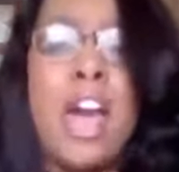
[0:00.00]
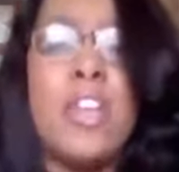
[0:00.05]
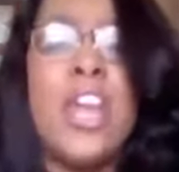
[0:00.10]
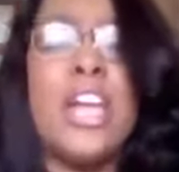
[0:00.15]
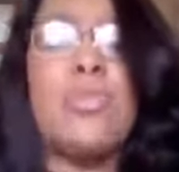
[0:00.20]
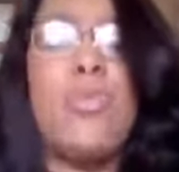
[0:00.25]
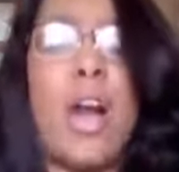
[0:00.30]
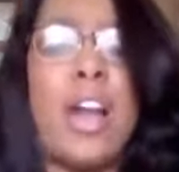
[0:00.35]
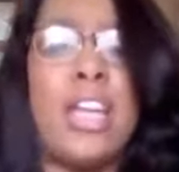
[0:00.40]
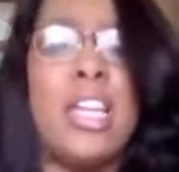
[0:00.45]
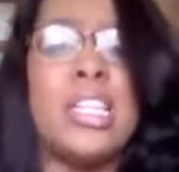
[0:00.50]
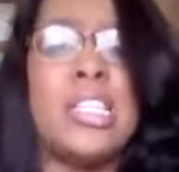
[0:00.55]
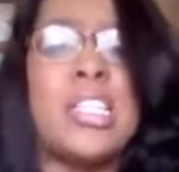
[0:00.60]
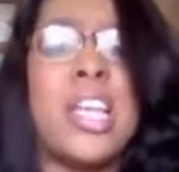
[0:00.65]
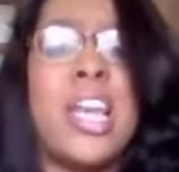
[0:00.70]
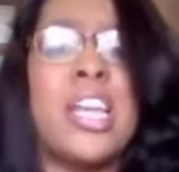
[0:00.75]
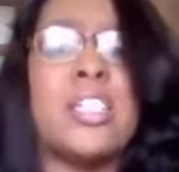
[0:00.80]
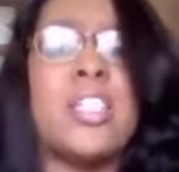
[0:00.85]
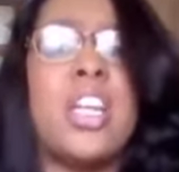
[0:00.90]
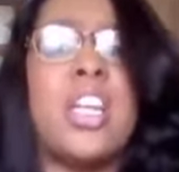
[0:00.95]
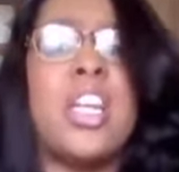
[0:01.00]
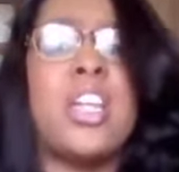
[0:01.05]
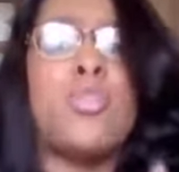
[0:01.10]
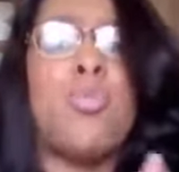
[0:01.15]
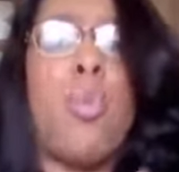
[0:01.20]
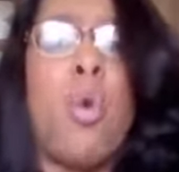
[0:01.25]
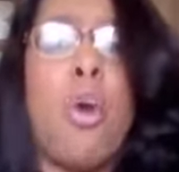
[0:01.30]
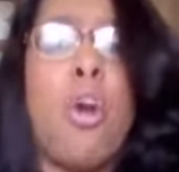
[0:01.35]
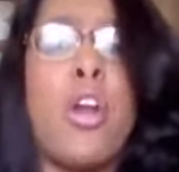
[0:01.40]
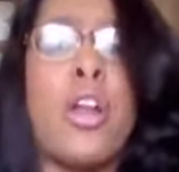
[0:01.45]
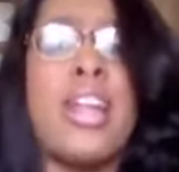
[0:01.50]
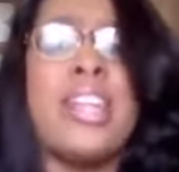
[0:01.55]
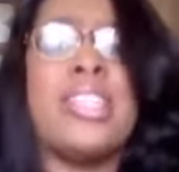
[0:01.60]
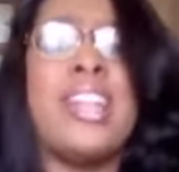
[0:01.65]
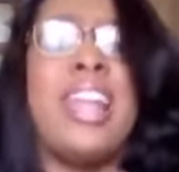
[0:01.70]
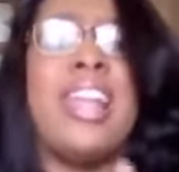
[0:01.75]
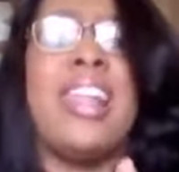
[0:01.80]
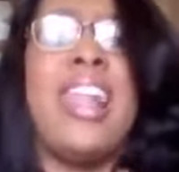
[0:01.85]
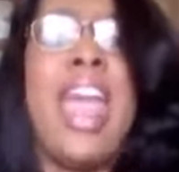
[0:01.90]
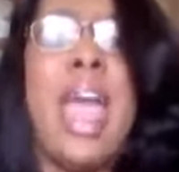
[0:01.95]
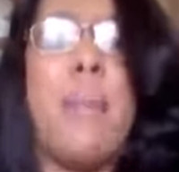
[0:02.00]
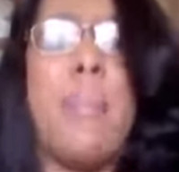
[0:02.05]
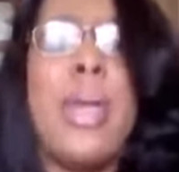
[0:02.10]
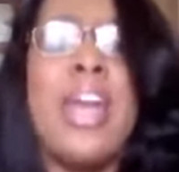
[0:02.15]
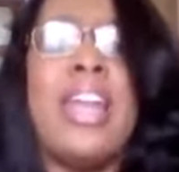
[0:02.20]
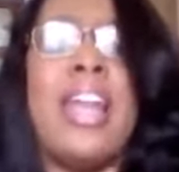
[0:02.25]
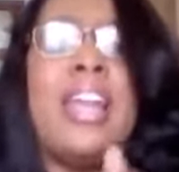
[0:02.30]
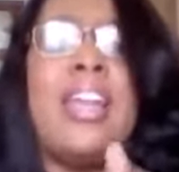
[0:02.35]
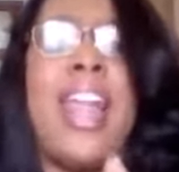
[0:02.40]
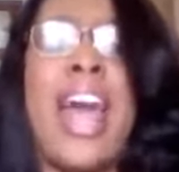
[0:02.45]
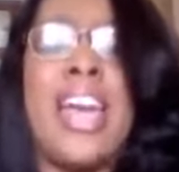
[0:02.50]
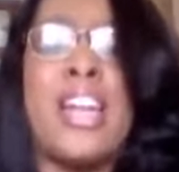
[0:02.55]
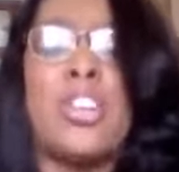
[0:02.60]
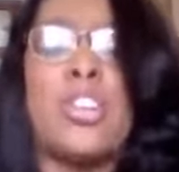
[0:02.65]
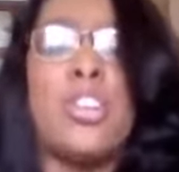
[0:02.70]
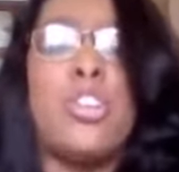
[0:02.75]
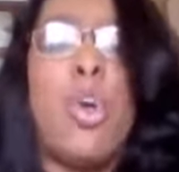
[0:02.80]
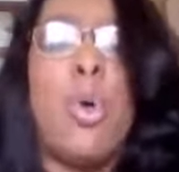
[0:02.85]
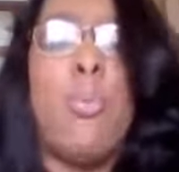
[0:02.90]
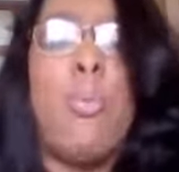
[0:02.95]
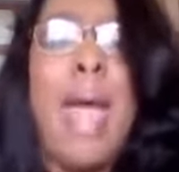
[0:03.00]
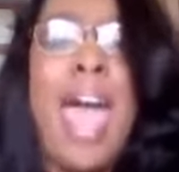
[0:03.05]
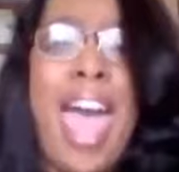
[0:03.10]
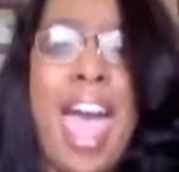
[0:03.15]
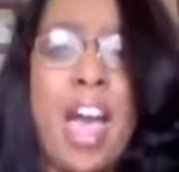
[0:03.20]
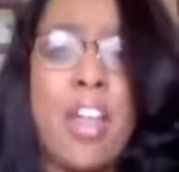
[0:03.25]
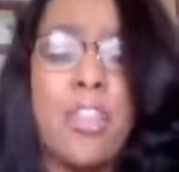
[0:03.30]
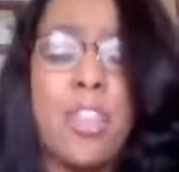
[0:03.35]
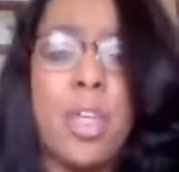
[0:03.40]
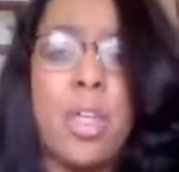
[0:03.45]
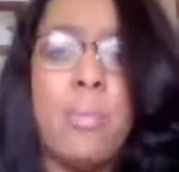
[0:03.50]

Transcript: That's why he says that his word is a lamp and a light to your path.